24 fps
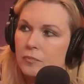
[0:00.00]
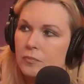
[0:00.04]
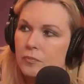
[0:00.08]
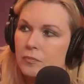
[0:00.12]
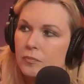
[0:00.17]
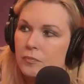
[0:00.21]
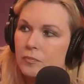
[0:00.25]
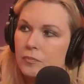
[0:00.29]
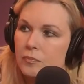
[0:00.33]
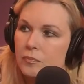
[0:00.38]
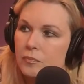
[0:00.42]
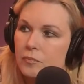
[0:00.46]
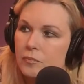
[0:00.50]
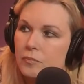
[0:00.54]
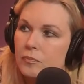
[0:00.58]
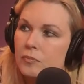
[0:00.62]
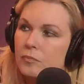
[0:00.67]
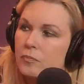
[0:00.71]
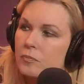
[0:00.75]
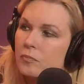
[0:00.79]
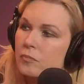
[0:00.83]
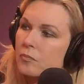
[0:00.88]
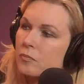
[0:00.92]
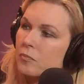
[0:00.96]
Michelle,
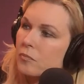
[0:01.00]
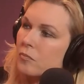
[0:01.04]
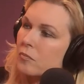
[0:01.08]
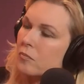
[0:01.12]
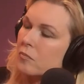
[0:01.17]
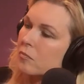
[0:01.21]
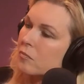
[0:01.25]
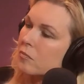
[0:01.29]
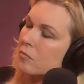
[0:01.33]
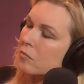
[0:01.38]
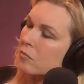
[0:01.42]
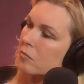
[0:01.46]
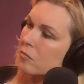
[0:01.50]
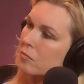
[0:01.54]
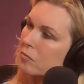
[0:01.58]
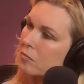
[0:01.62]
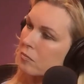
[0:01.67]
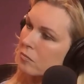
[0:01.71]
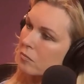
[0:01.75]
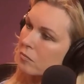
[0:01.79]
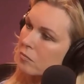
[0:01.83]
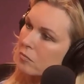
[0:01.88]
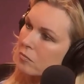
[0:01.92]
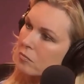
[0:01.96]
when you were
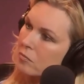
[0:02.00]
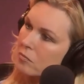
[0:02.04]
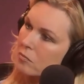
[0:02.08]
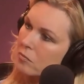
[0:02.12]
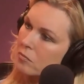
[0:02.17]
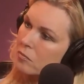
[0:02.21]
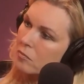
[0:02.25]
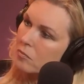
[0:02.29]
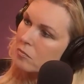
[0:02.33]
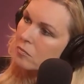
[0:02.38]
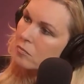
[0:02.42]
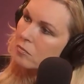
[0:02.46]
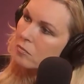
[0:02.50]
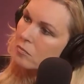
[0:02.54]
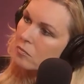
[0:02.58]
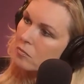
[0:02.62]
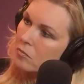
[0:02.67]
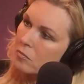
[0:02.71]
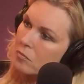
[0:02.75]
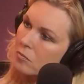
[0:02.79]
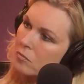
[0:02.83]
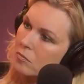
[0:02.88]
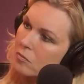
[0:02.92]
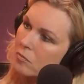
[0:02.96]
talking about the Six of
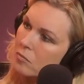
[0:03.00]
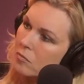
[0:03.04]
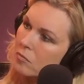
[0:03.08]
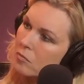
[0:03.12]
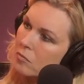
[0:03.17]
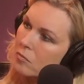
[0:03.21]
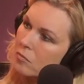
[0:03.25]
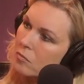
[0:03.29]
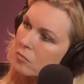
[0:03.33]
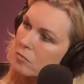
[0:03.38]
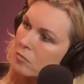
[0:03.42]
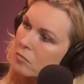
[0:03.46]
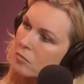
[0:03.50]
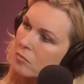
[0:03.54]
Pentacles, you made a